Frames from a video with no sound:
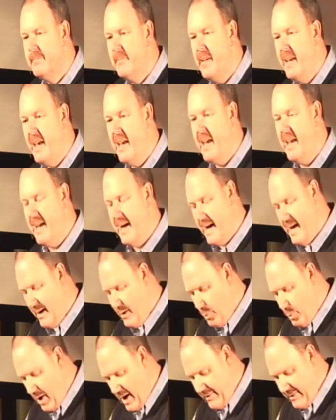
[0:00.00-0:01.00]
He uh,
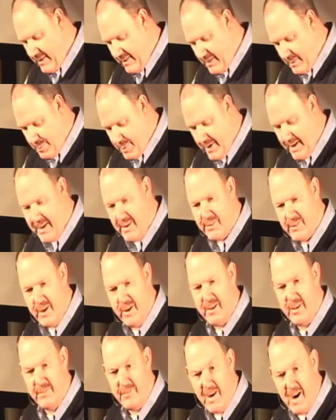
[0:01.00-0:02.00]
wanted the British
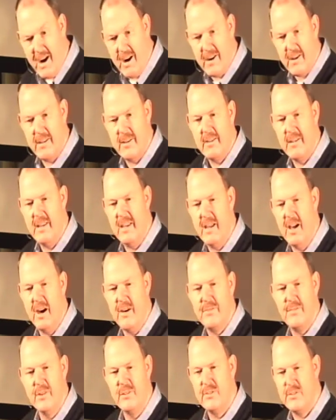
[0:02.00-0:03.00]
out of Ireland. He
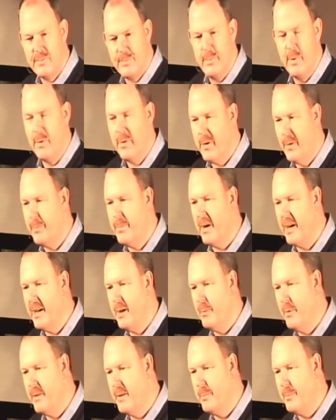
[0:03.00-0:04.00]
often spoke about
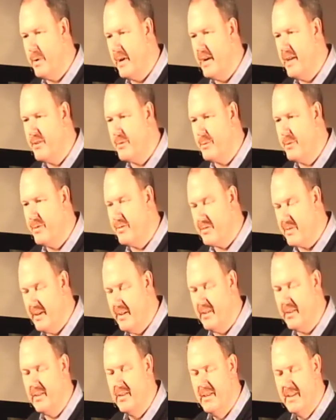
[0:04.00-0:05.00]
it when the British were
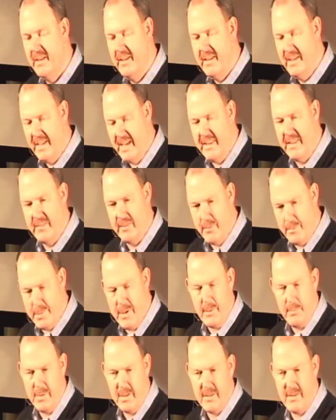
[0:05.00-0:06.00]
still in the
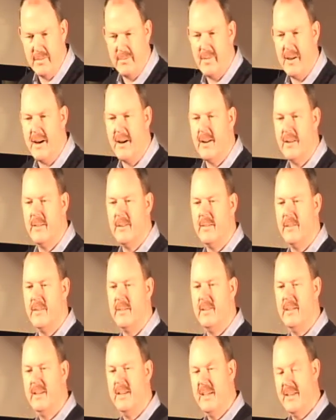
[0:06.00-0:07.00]
Republic of Ireland.
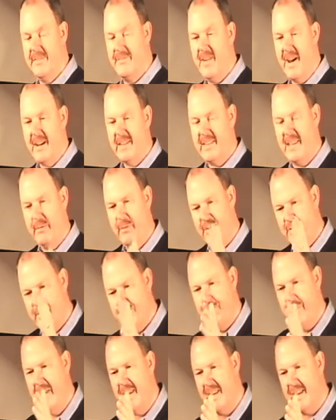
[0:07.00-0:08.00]
In fact, he was
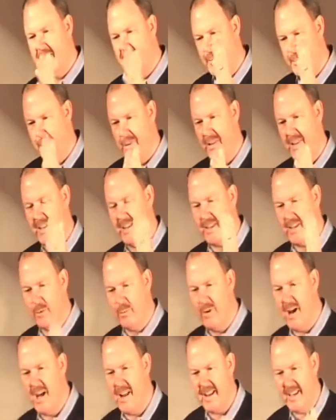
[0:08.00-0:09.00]
speaking at a political
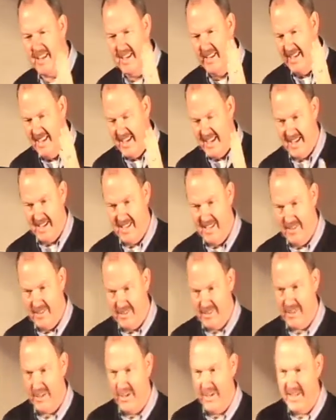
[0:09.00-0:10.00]
rally in a little
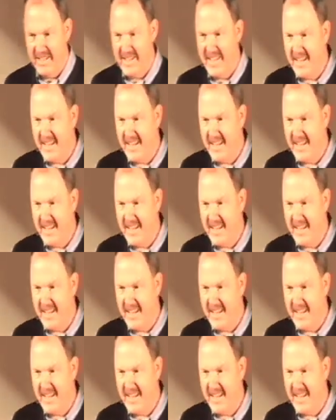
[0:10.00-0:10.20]
town in